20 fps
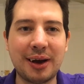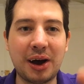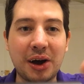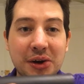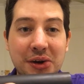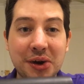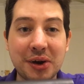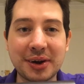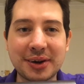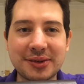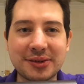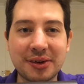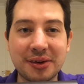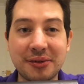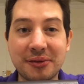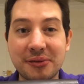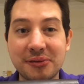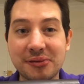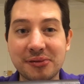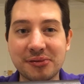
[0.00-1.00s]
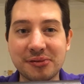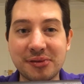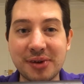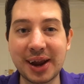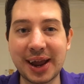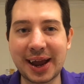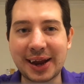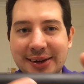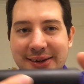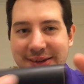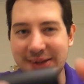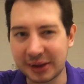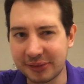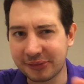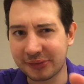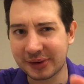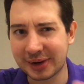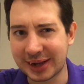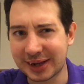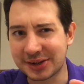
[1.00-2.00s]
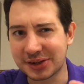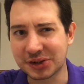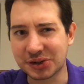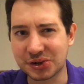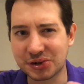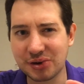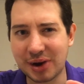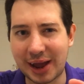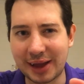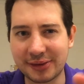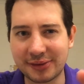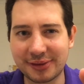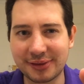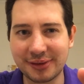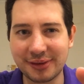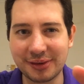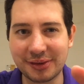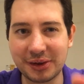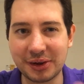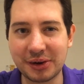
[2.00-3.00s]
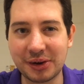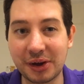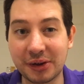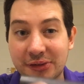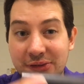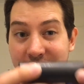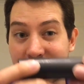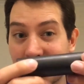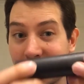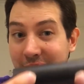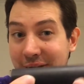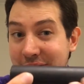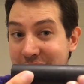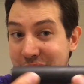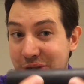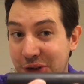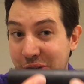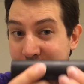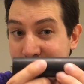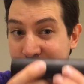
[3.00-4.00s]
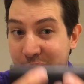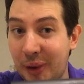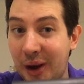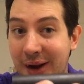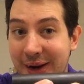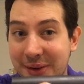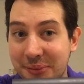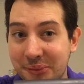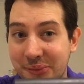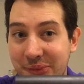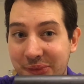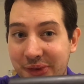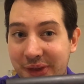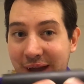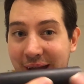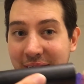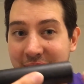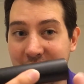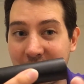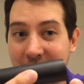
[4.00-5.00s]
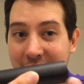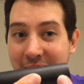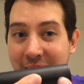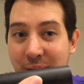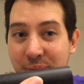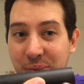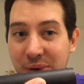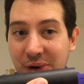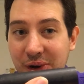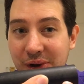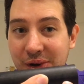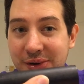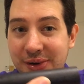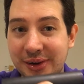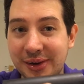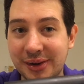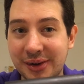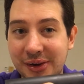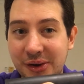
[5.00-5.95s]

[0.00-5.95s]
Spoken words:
are going to react differently to stress than a solid tube bike that has a cable lug